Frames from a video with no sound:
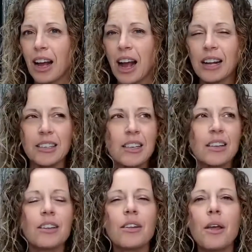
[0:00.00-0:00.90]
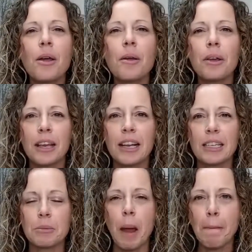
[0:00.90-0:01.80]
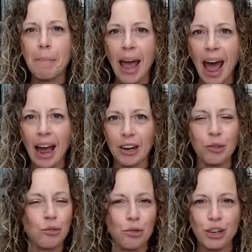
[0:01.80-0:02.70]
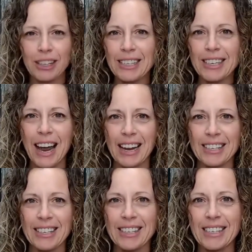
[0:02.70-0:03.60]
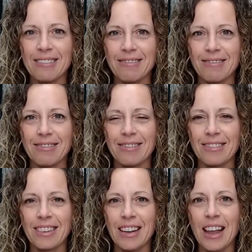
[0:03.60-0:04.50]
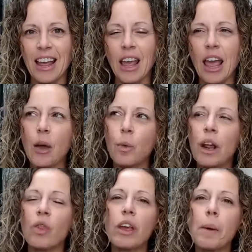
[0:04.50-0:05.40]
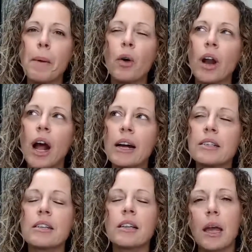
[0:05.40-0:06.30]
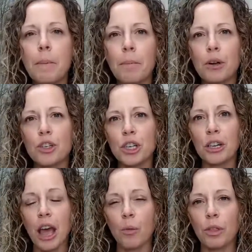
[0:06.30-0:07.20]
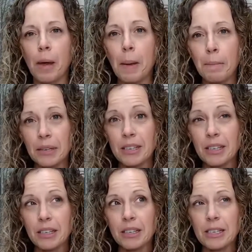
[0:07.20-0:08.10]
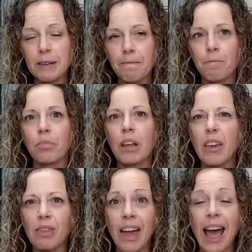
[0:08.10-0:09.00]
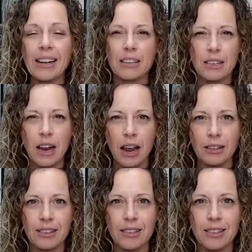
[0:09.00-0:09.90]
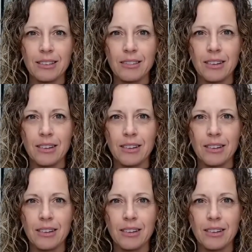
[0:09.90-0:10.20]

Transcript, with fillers: Hustle gets my back really tense. And when I think about hustle and merging that with my business, that's tense.